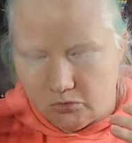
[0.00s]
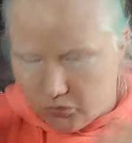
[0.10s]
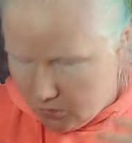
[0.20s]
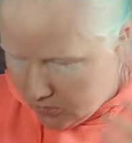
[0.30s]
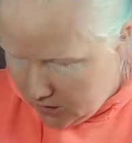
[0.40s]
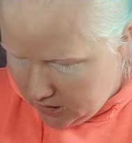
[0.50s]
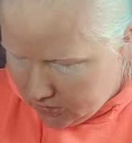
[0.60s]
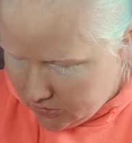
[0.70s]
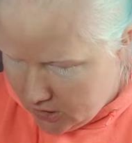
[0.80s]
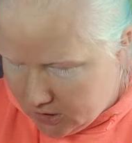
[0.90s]
slow gradient.
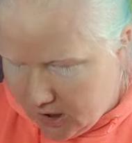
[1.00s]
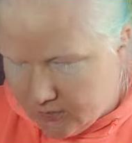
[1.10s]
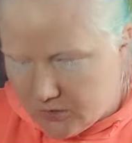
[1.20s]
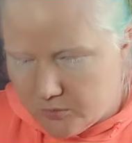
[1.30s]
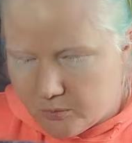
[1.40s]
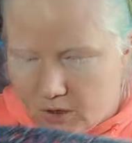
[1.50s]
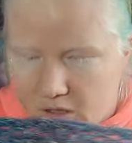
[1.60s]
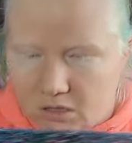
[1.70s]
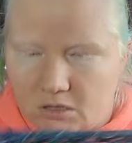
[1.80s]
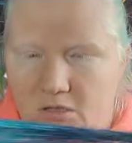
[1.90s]
It's not going to have as
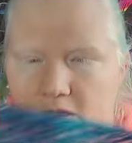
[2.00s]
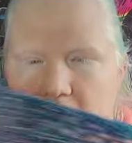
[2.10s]
many